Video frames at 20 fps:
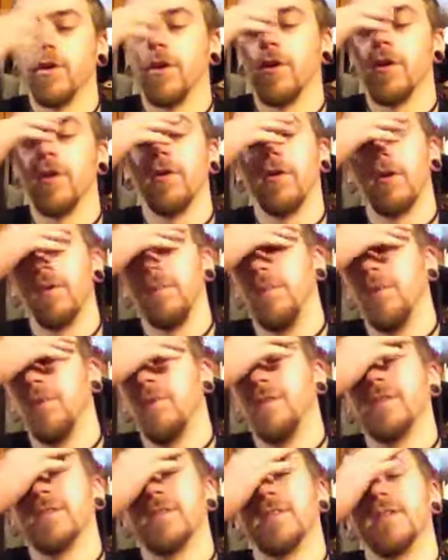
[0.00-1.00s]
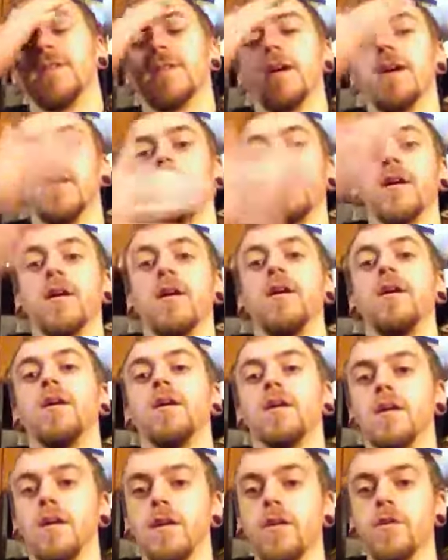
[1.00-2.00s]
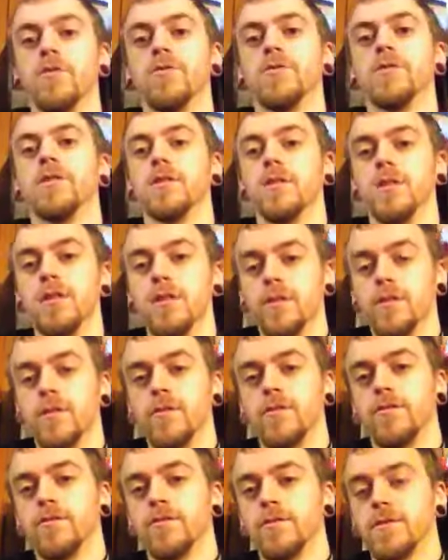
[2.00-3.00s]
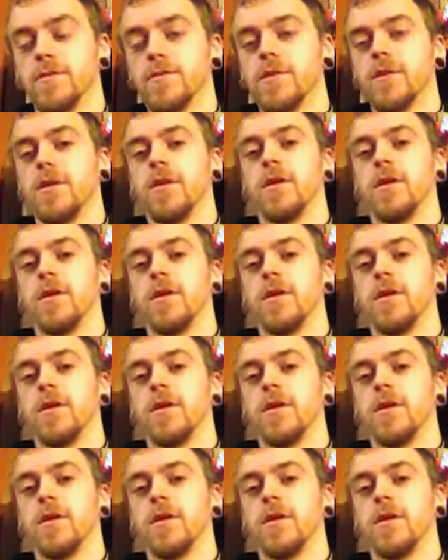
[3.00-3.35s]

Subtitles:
You know, movies that take years and years